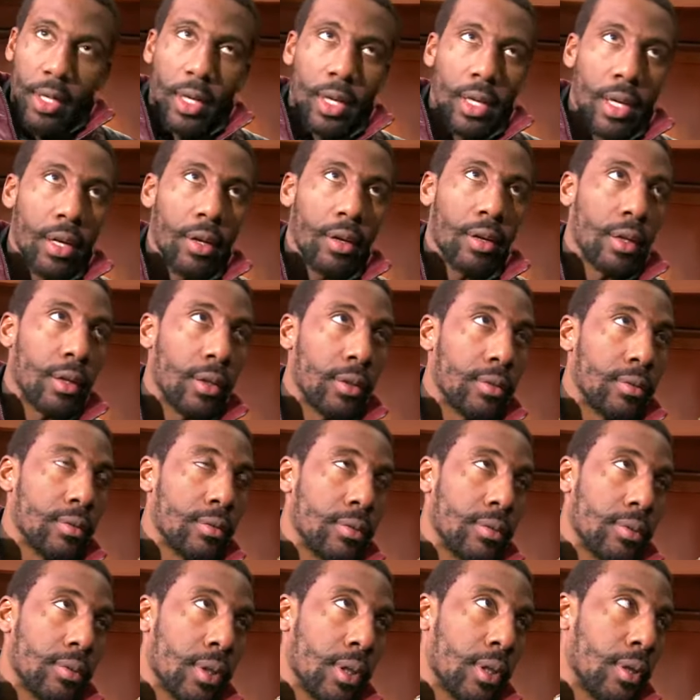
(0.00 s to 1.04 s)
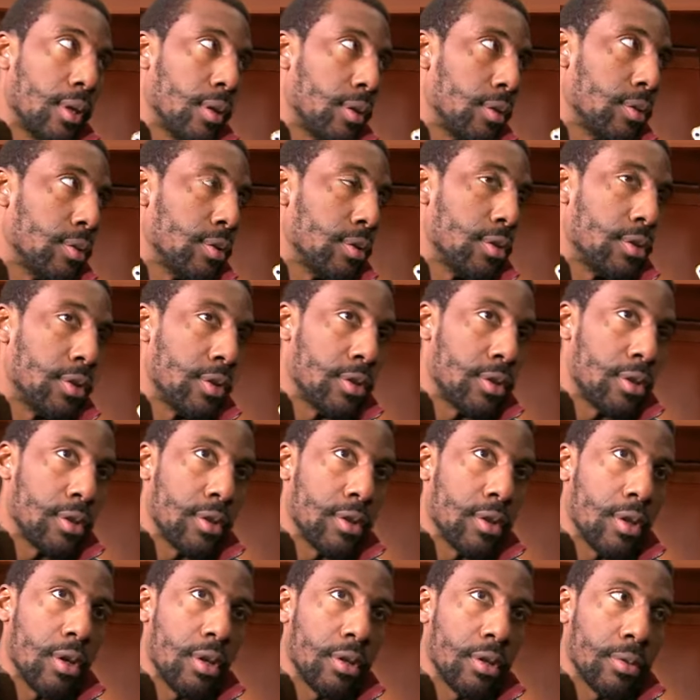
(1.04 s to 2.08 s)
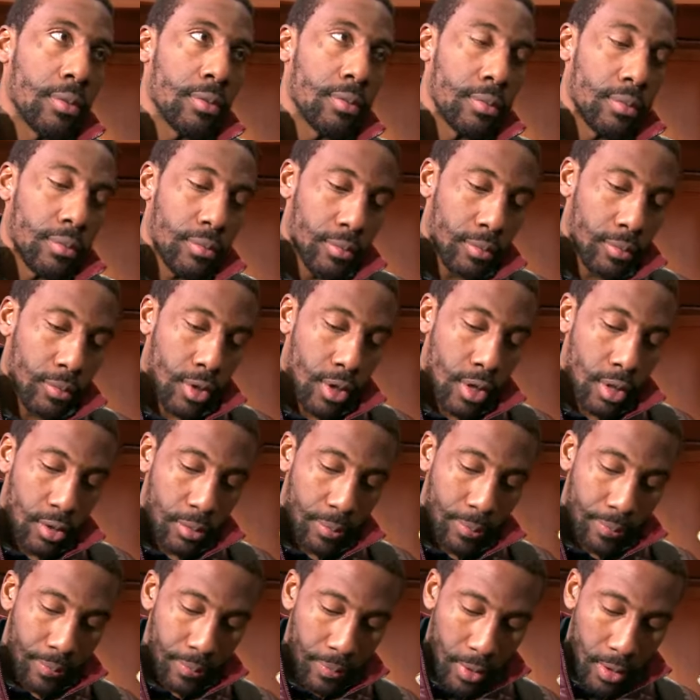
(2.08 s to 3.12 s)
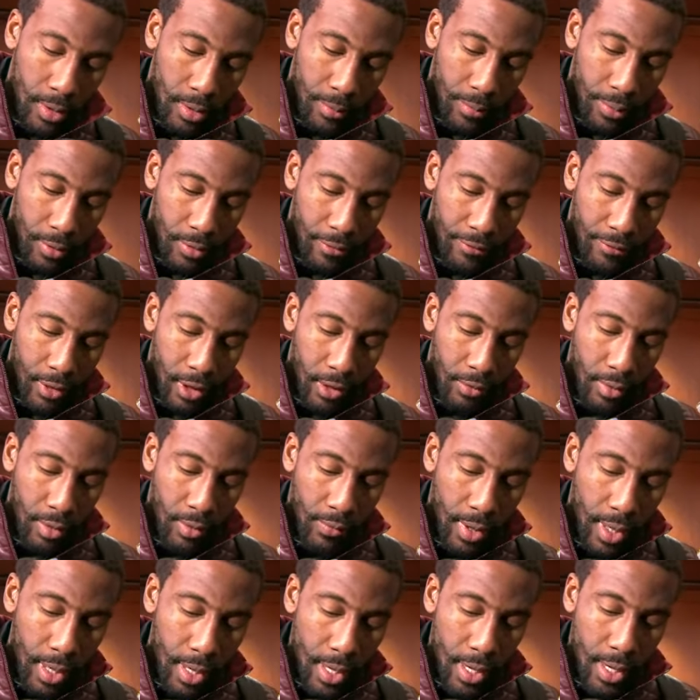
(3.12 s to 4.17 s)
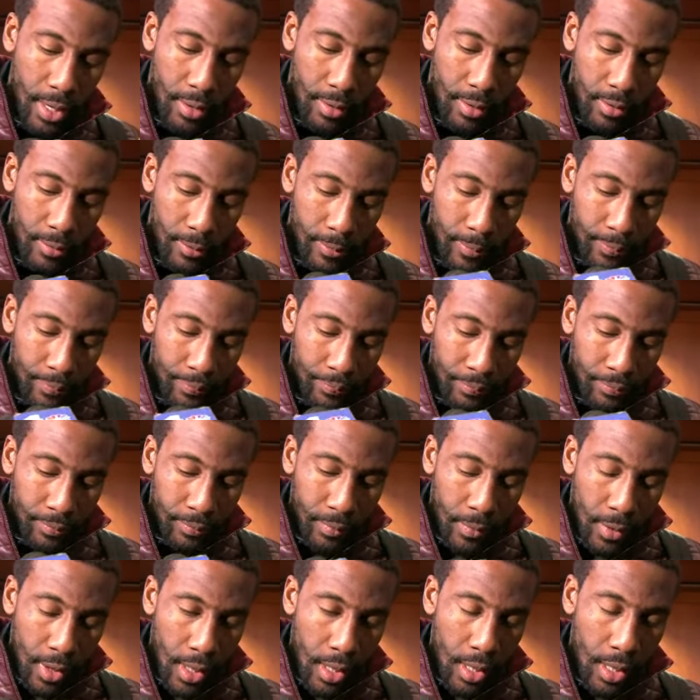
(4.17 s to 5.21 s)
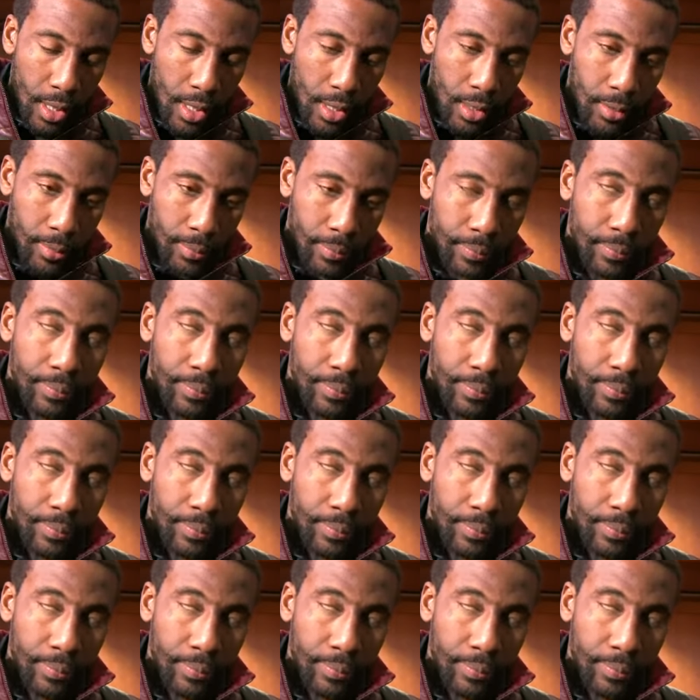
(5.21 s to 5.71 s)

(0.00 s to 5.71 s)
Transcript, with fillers: I don't know. It's just it's hard to put a finger on it right now. I